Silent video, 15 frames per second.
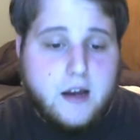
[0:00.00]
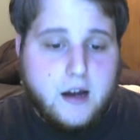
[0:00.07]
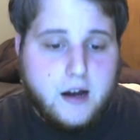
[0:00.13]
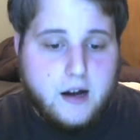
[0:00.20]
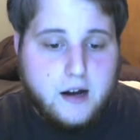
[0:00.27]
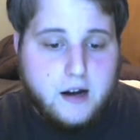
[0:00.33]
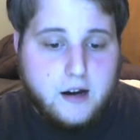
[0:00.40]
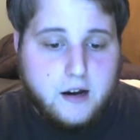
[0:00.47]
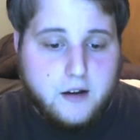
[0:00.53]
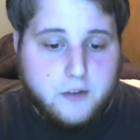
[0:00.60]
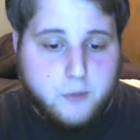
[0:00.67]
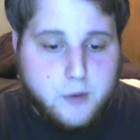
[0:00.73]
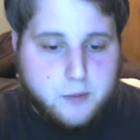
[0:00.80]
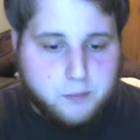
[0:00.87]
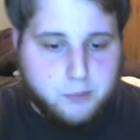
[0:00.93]

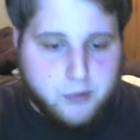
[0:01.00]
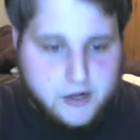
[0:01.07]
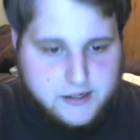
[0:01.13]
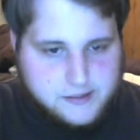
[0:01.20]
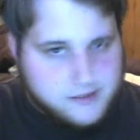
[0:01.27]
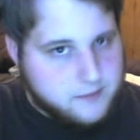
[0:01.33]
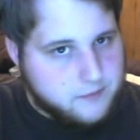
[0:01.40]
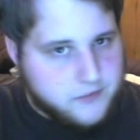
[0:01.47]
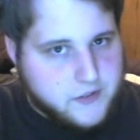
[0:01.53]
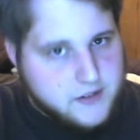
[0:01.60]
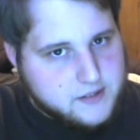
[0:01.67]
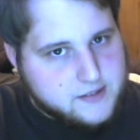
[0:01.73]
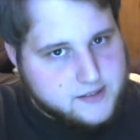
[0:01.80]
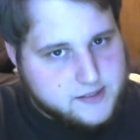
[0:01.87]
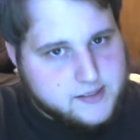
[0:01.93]
What brings up
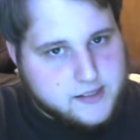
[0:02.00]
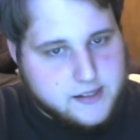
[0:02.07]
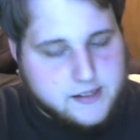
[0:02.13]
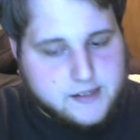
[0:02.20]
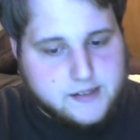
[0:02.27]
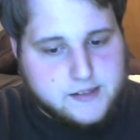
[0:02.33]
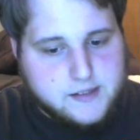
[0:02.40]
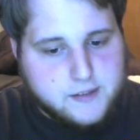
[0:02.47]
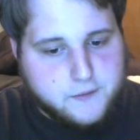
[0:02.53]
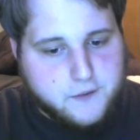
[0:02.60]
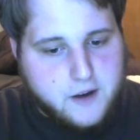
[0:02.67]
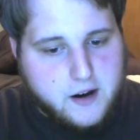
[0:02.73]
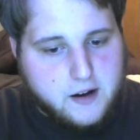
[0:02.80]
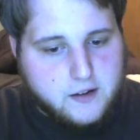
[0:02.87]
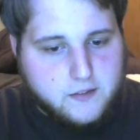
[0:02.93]
this is the
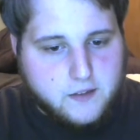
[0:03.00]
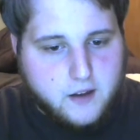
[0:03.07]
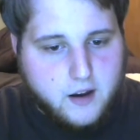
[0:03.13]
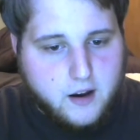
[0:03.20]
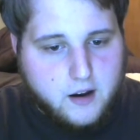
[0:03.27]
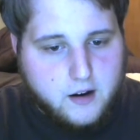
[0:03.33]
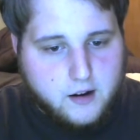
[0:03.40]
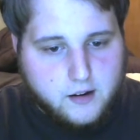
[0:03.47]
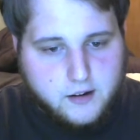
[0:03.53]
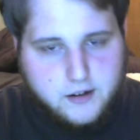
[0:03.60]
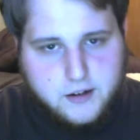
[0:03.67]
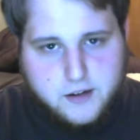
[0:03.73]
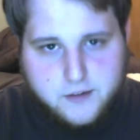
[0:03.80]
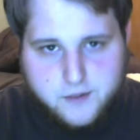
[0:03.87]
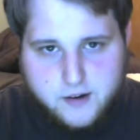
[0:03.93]
fact that A
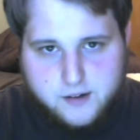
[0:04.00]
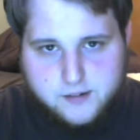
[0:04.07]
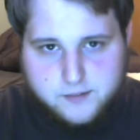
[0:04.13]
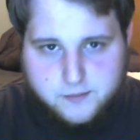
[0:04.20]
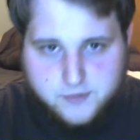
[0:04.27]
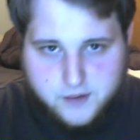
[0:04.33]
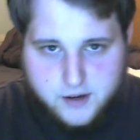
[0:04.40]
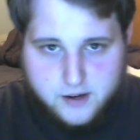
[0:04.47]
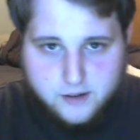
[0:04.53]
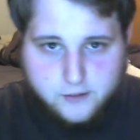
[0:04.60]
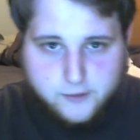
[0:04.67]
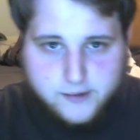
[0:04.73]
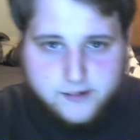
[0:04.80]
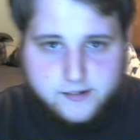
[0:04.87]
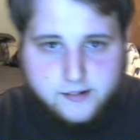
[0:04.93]
Litany of Awesome Things
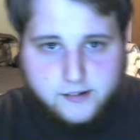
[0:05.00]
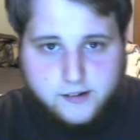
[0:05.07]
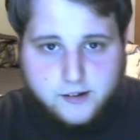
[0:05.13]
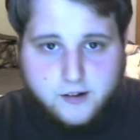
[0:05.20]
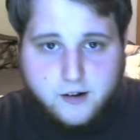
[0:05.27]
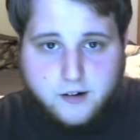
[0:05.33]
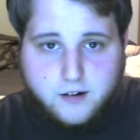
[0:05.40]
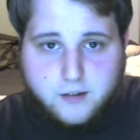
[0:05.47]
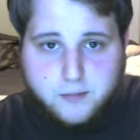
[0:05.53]
recently talked